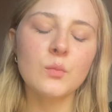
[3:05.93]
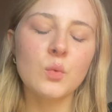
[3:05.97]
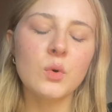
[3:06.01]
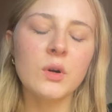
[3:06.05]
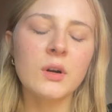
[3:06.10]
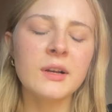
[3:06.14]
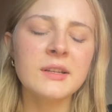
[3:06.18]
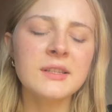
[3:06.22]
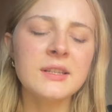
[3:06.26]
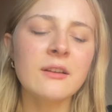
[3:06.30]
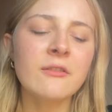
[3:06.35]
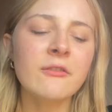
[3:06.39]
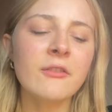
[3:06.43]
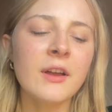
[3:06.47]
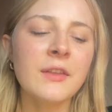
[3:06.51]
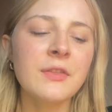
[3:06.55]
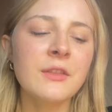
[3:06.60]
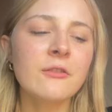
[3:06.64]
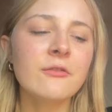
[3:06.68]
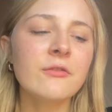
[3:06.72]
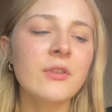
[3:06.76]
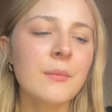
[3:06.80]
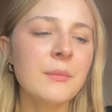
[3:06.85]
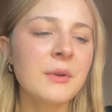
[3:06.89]
whereas I find
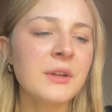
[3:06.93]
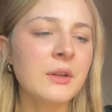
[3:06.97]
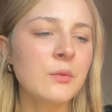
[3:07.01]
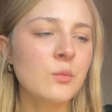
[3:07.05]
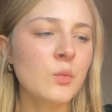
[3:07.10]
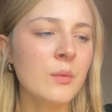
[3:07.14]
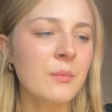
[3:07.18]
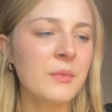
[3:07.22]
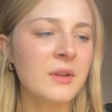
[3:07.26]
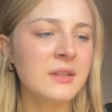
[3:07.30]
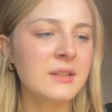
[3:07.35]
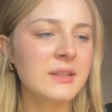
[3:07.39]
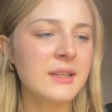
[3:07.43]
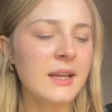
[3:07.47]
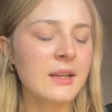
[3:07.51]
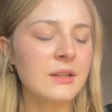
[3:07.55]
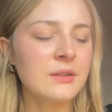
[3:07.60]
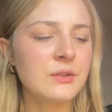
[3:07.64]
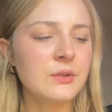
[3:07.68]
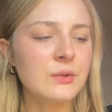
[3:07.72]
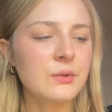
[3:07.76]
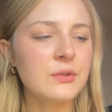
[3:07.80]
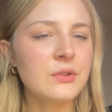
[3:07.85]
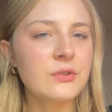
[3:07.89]
that feminine women
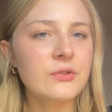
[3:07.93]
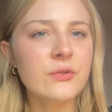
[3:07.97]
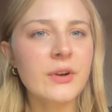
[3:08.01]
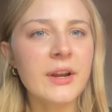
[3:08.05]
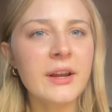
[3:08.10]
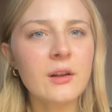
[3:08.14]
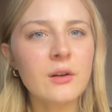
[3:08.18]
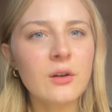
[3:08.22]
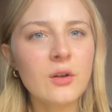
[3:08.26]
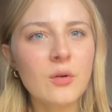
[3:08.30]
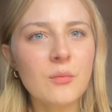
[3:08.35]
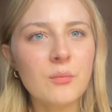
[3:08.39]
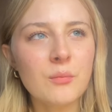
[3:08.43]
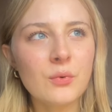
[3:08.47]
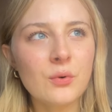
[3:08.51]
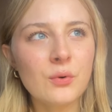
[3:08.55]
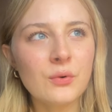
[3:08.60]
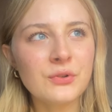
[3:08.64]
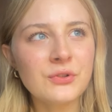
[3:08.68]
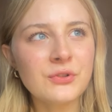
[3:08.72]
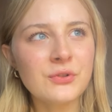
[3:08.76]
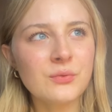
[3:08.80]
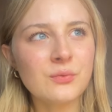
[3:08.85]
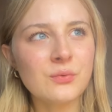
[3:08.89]
tend to stray a lot
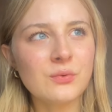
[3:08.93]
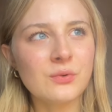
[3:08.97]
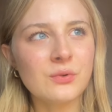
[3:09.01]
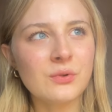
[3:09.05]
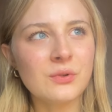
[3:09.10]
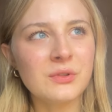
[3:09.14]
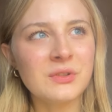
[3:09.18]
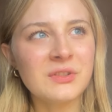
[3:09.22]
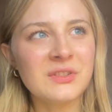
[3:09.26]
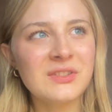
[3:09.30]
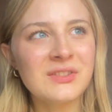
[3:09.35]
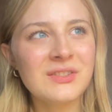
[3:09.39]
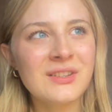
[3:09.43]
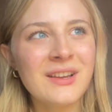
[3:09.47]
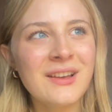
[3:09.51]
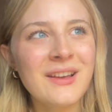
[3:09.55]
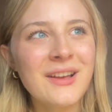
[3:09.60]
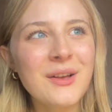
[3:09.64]
more towards